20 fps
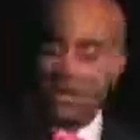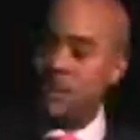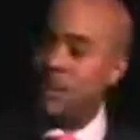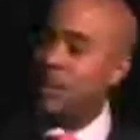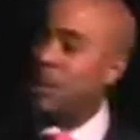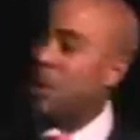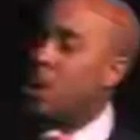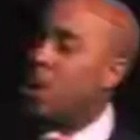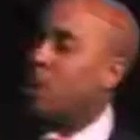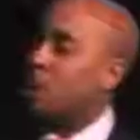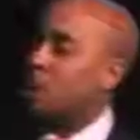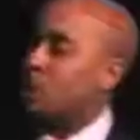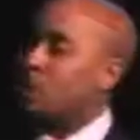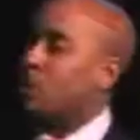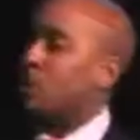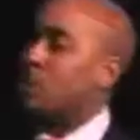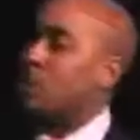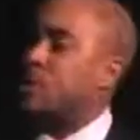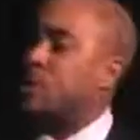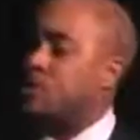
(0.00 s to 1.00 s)
and then also
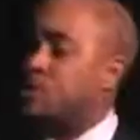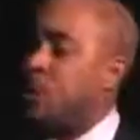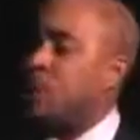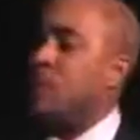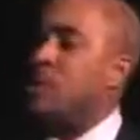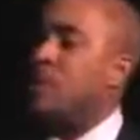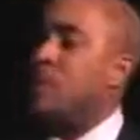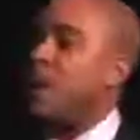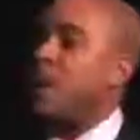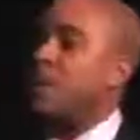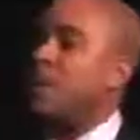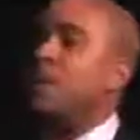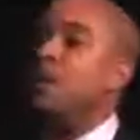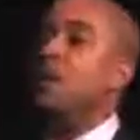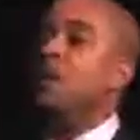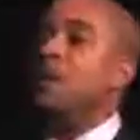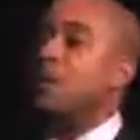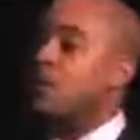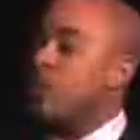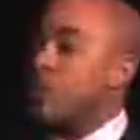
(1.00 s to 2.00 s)
gets split amongst
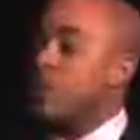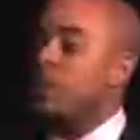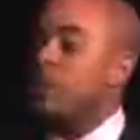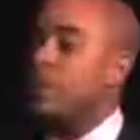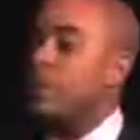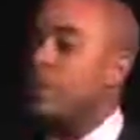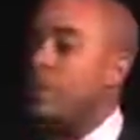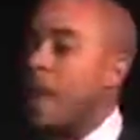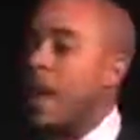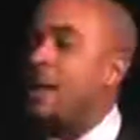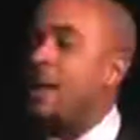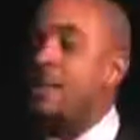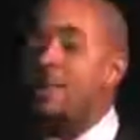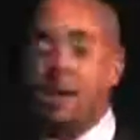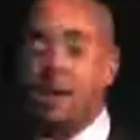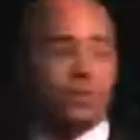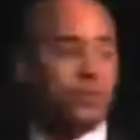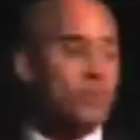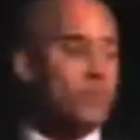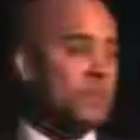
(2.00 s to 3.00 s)
the rest of the platinum
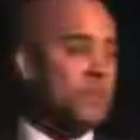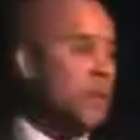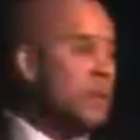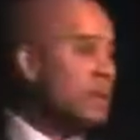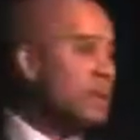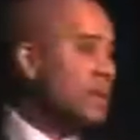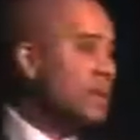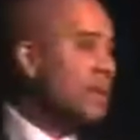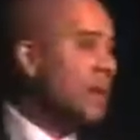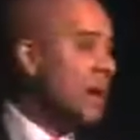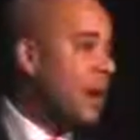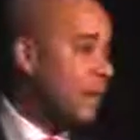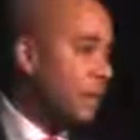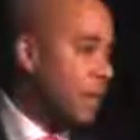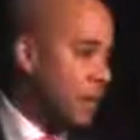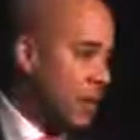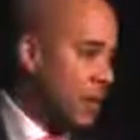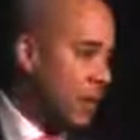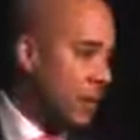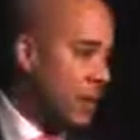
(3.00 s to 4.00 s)
SVPs in the
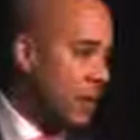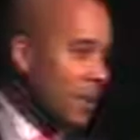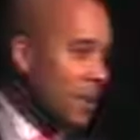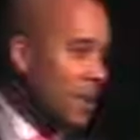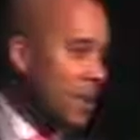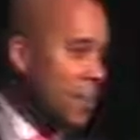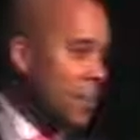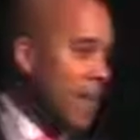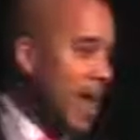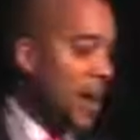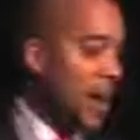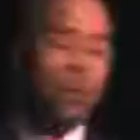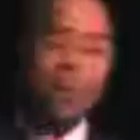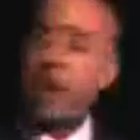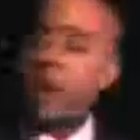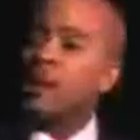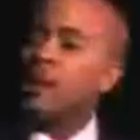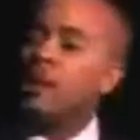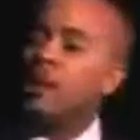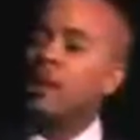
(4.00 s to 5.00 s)
company. And
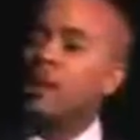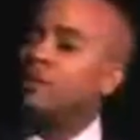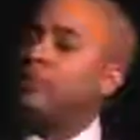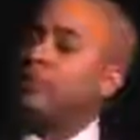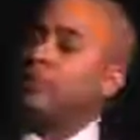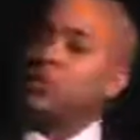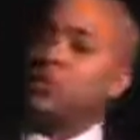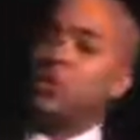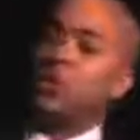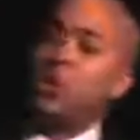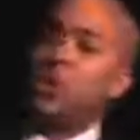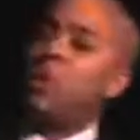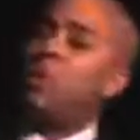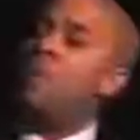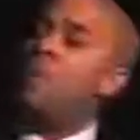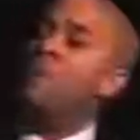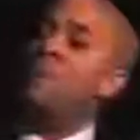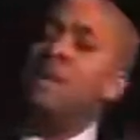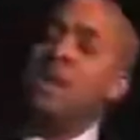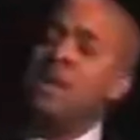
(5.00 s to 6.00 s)
we are looking for so
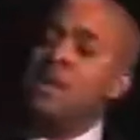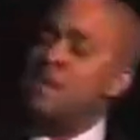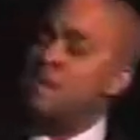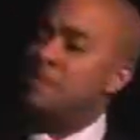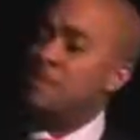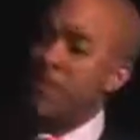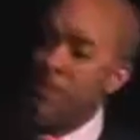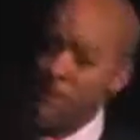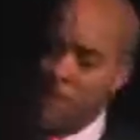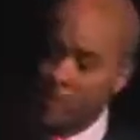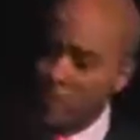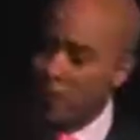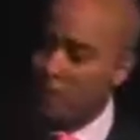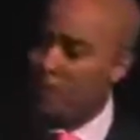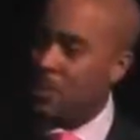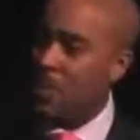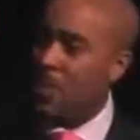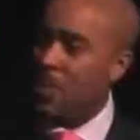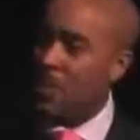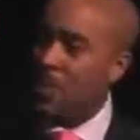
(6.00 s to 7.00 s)
many
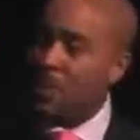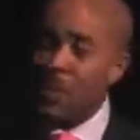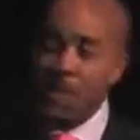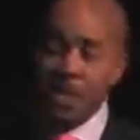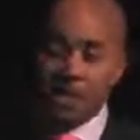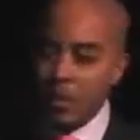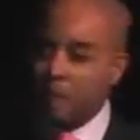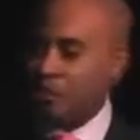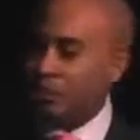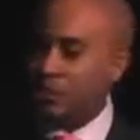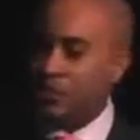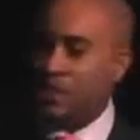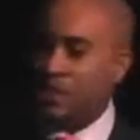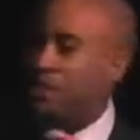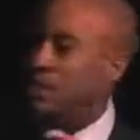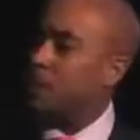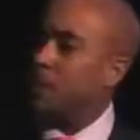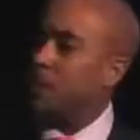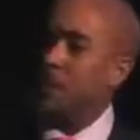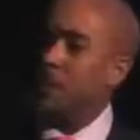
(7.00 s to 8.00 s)
people to hit the
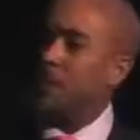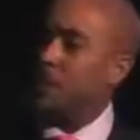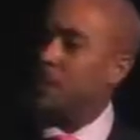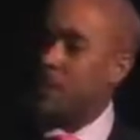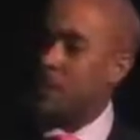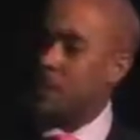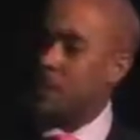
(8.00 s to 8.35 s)
position of platinum